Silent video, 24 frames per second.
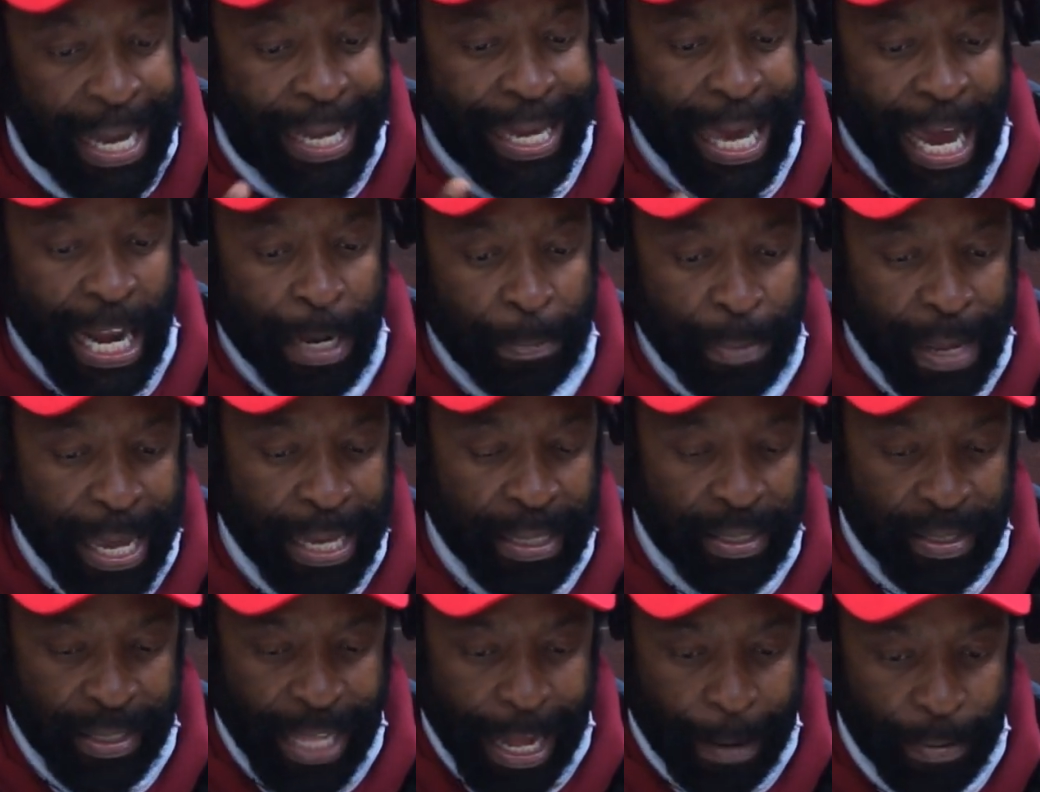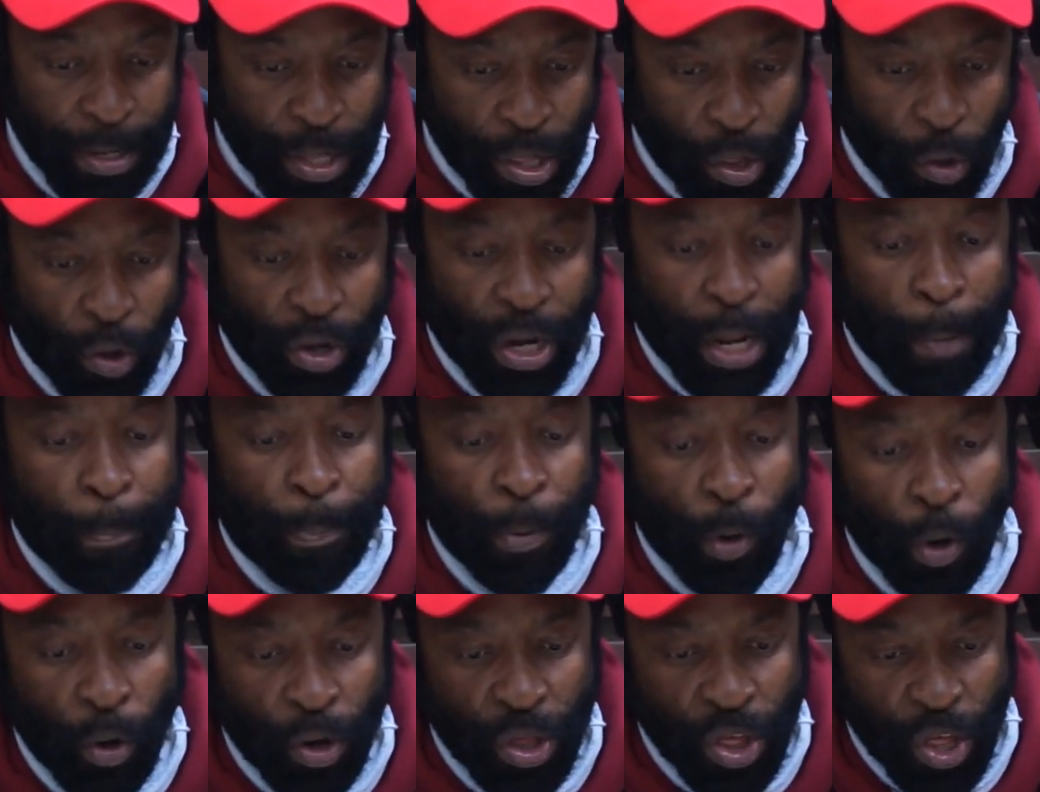can be established on a
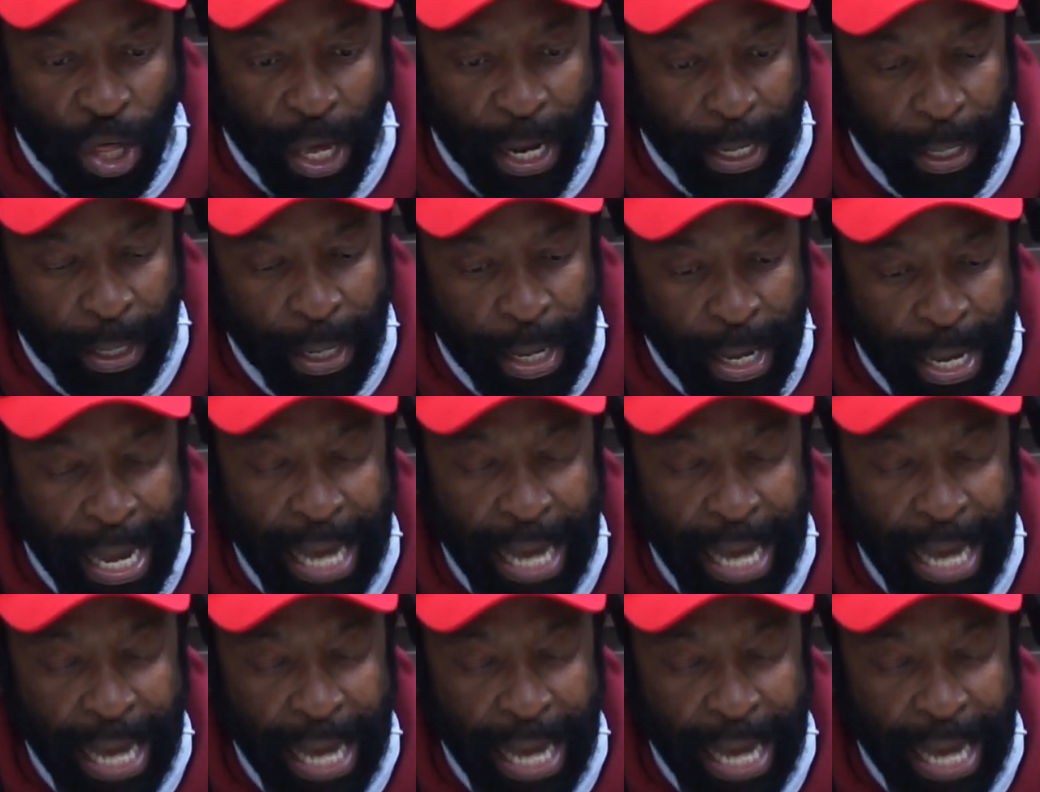blockchain.